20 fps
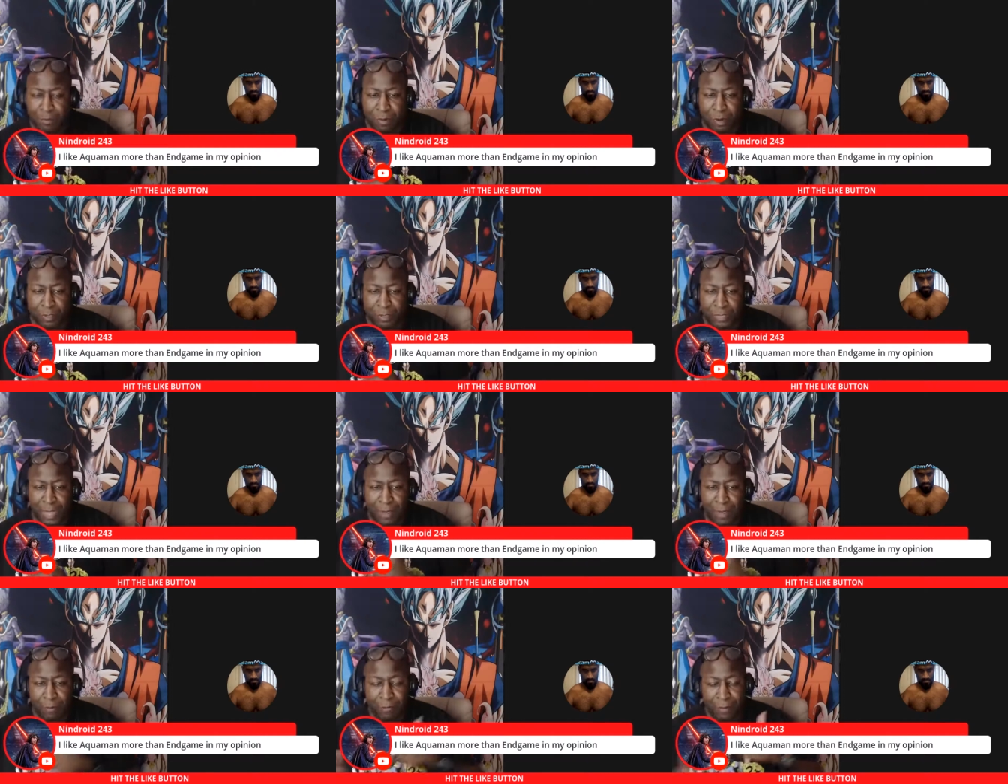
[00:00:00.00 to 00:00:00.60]
When
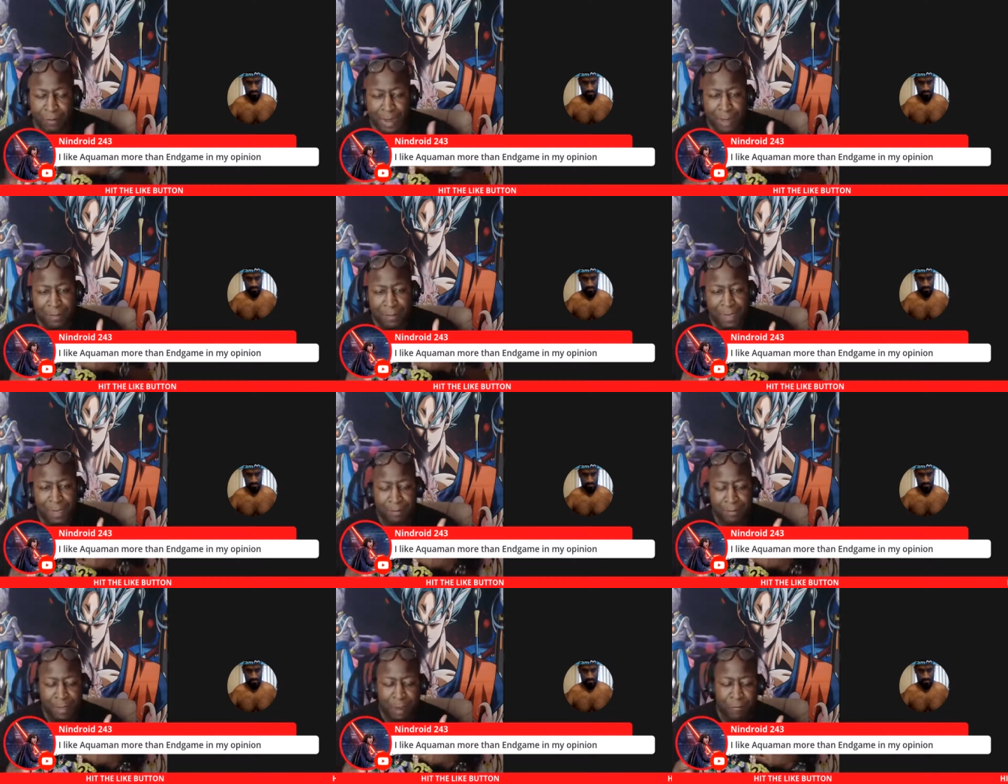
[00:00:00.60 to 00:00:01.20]
I make my
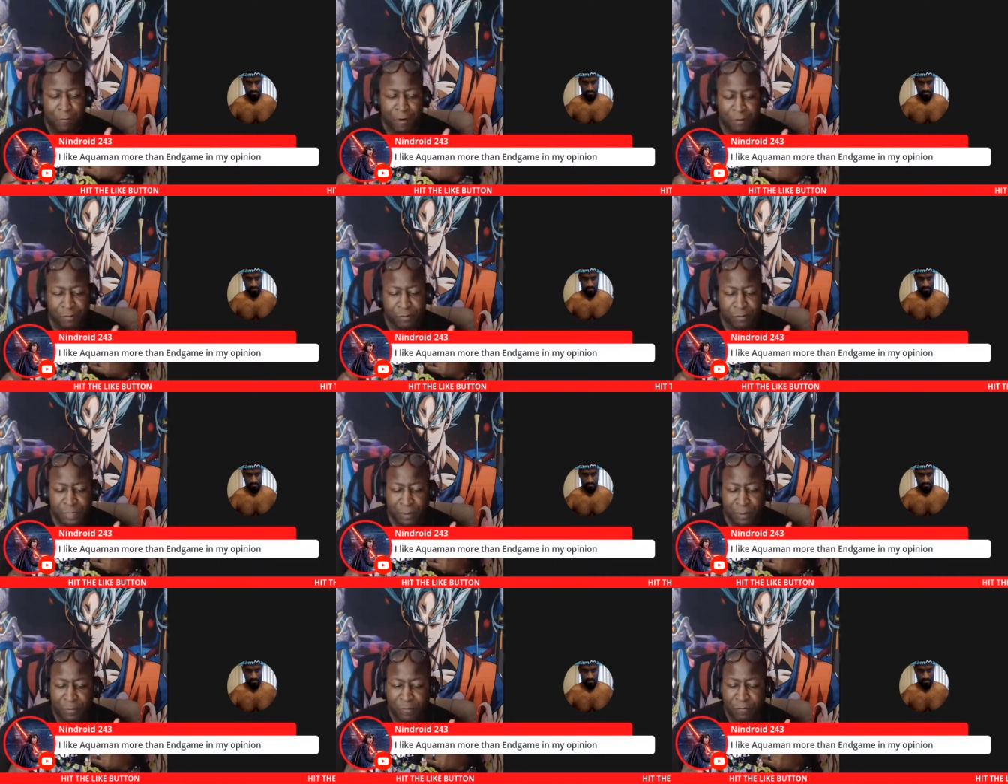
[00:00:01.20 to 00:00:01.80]
reference, I'm
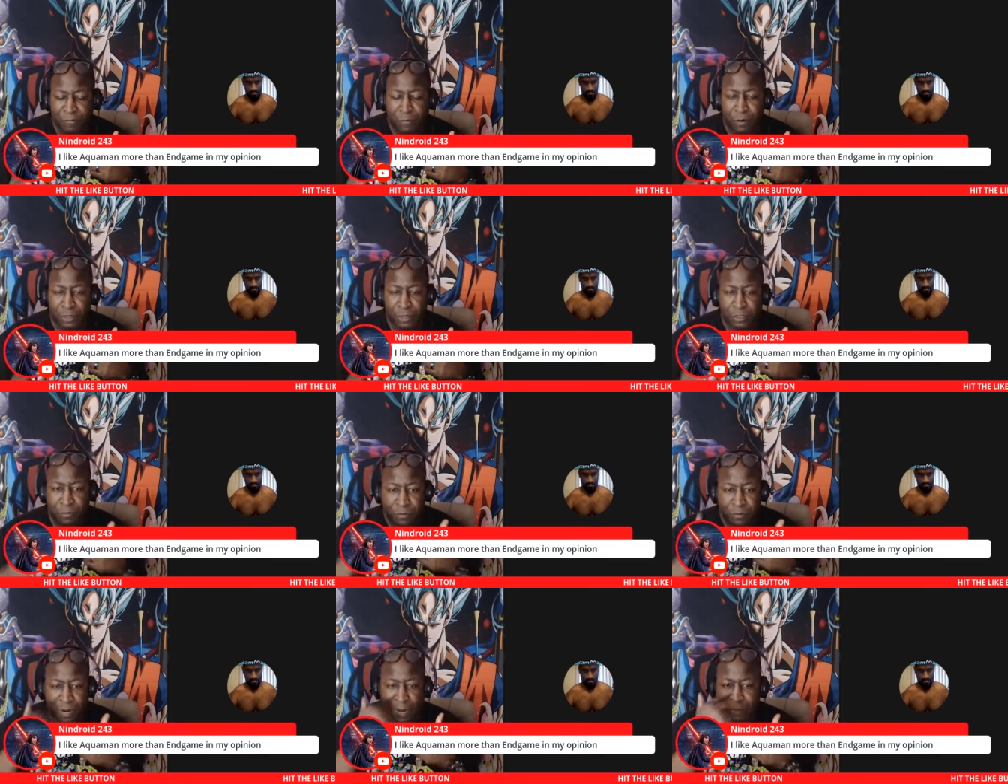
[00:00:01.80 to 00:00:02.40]
referring to what
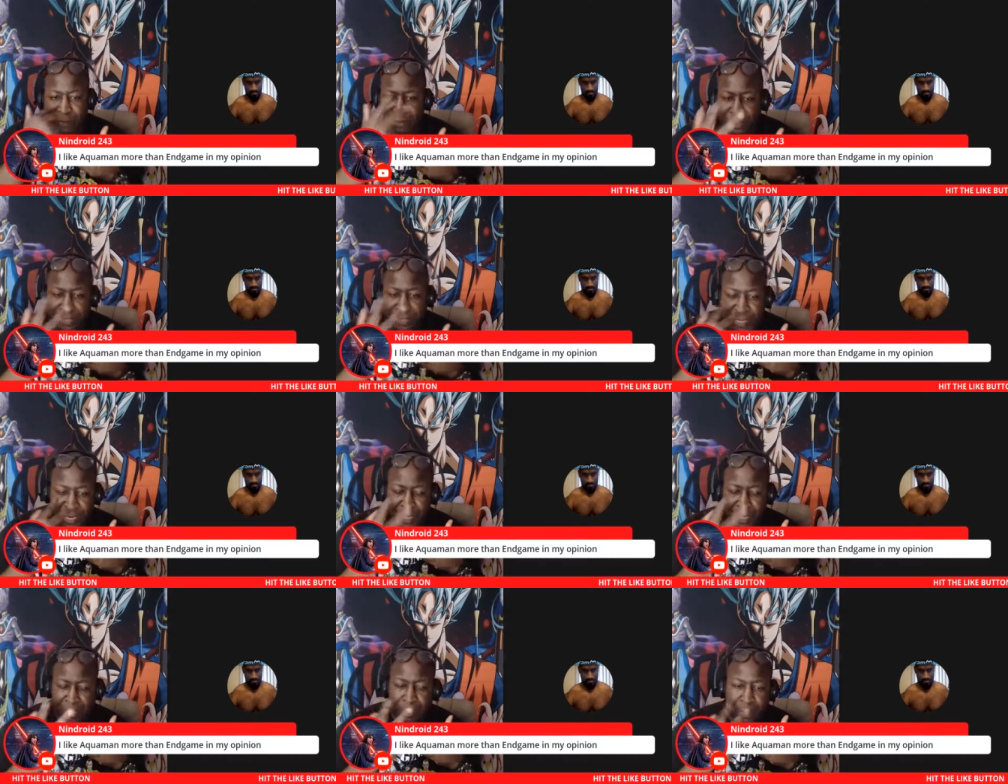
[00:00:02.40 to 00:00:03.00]
I'm seeing
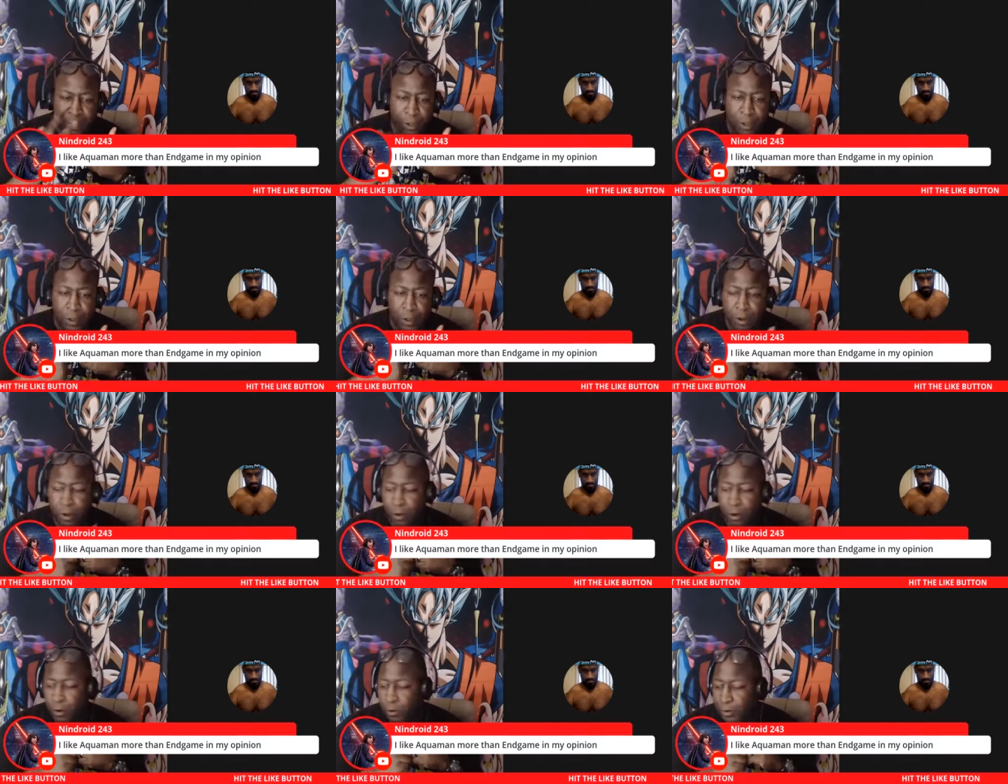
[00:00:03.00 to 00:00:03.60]
on
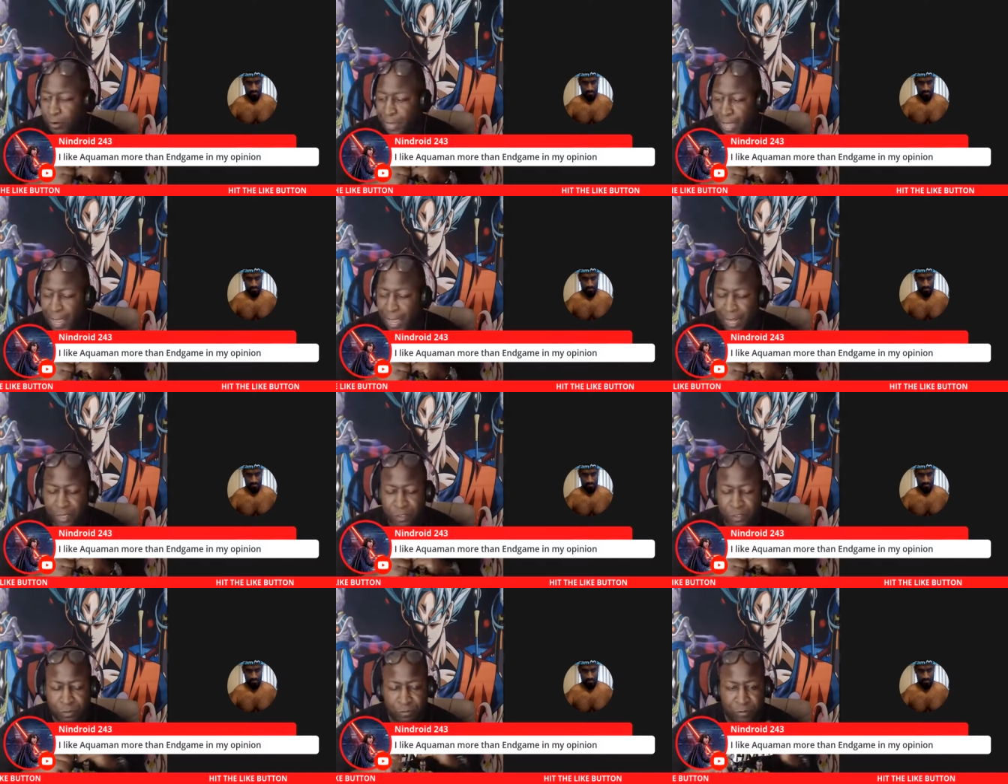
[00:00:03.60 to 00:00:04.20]
the actual
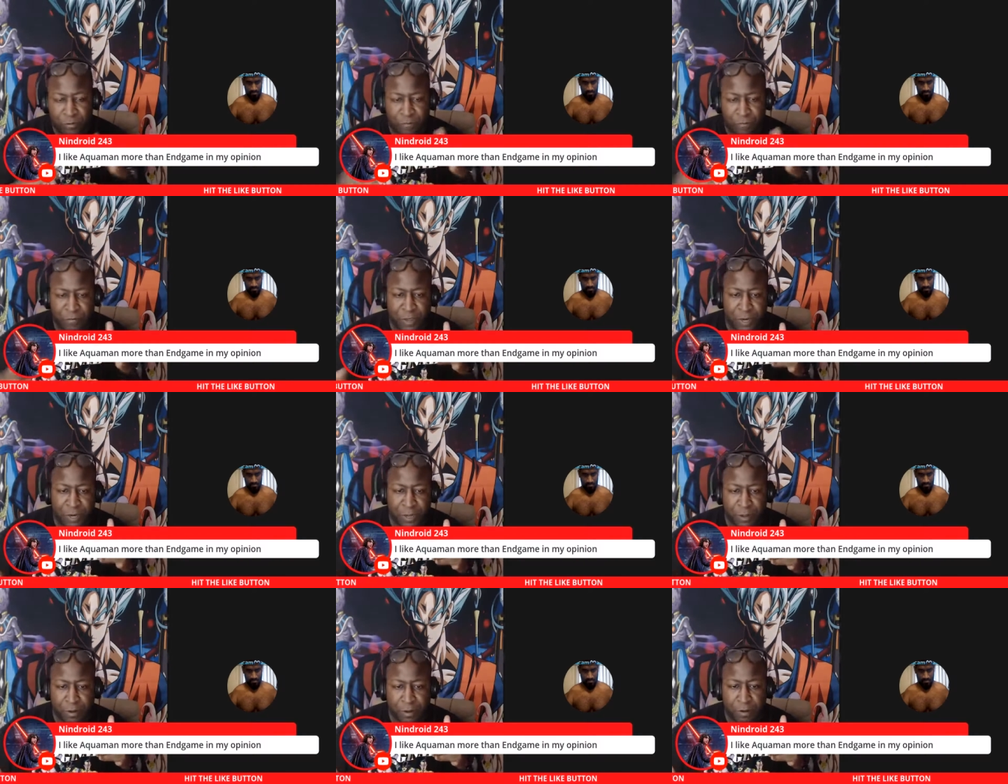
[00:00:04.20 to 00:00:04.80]
video
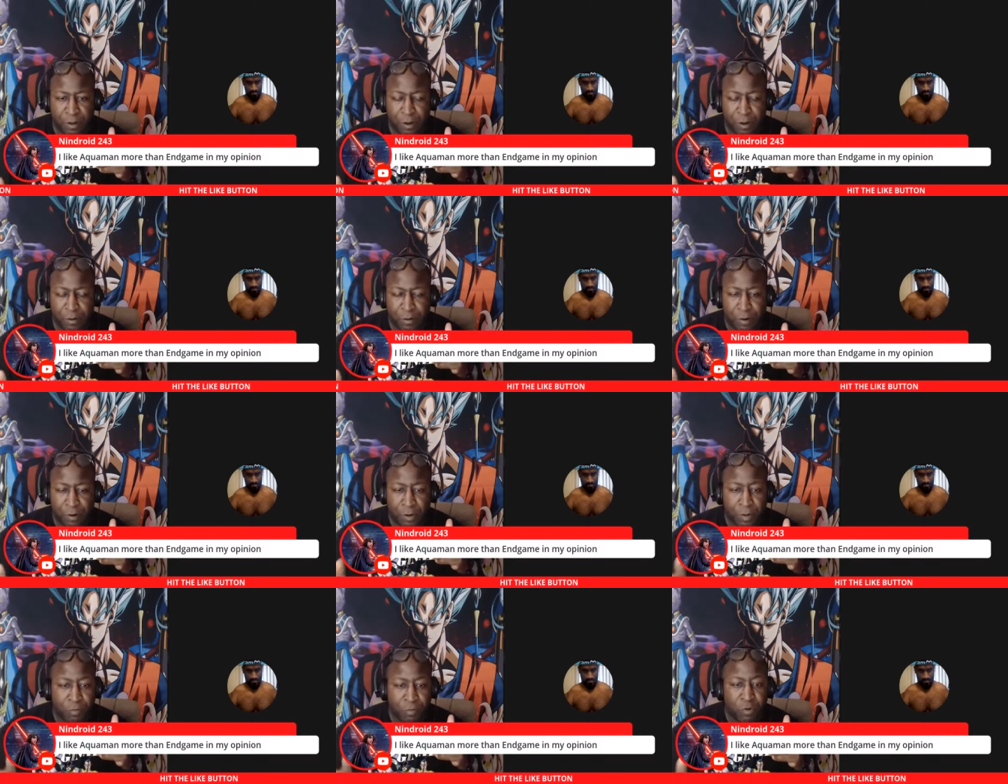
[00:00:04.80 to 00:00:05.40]
on the movie
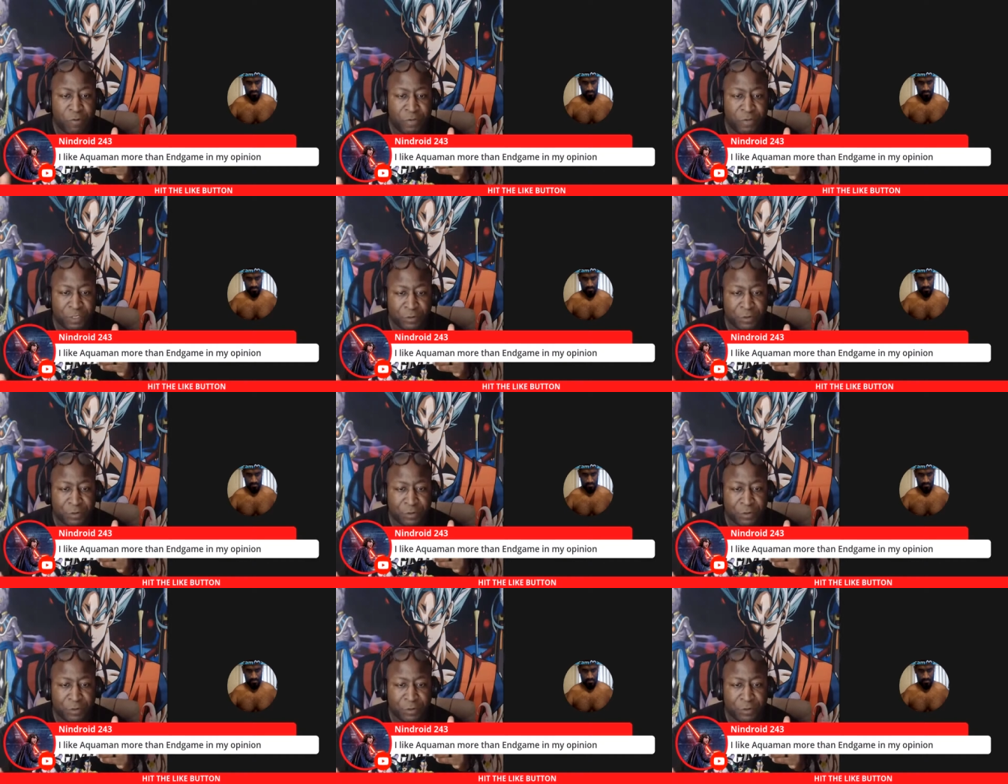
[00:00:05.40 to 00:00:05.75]
screen.